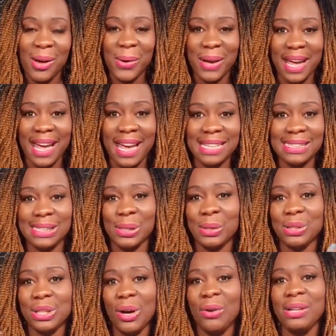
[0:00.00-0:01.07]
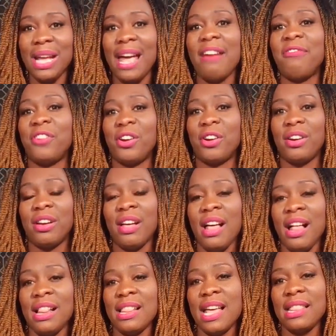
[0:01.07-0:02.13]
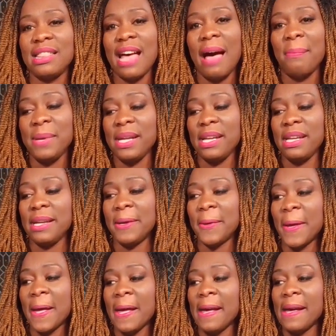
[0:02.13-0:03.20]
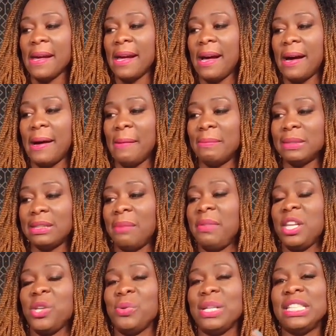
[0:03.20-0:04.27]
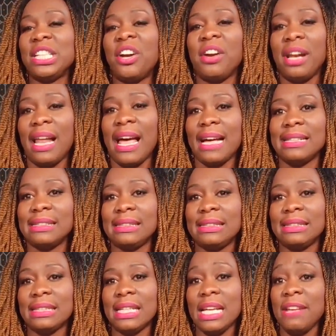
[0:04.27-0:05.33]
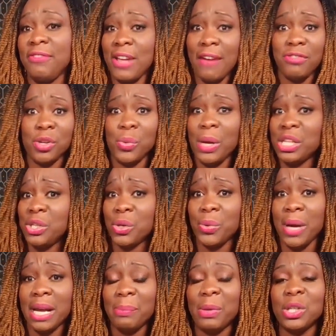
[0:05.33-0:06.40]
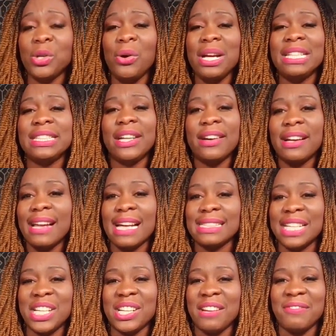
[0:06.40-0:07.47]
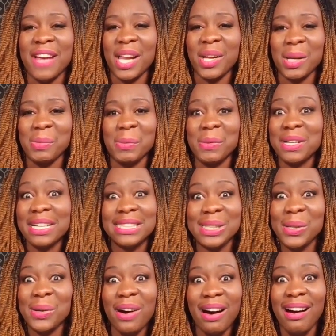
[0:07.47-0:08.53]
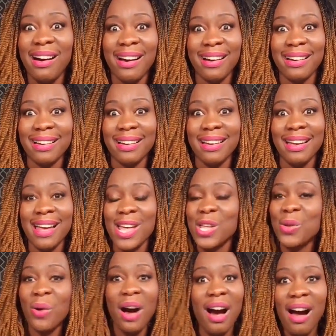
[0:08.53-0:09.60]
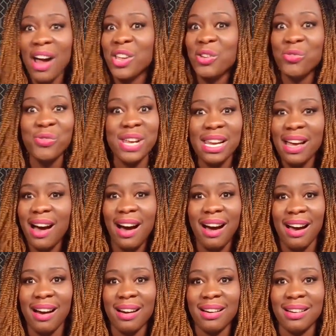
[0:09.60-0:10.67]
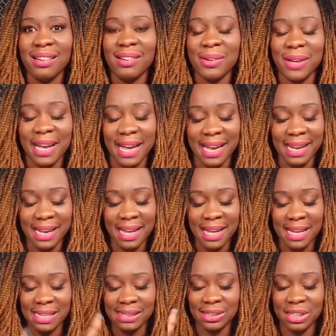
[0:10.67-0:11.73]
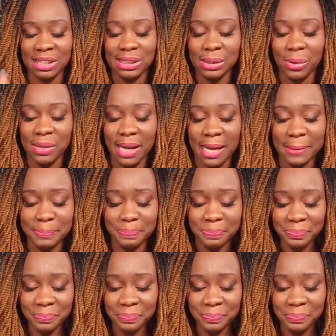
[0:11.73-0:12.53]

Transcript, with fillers: Okay. So don't ever let that be um, something you internalize if you have to quit, you quit, but don't internalize that you're not valuable because you are. You are, you really are. Okay. So just know that.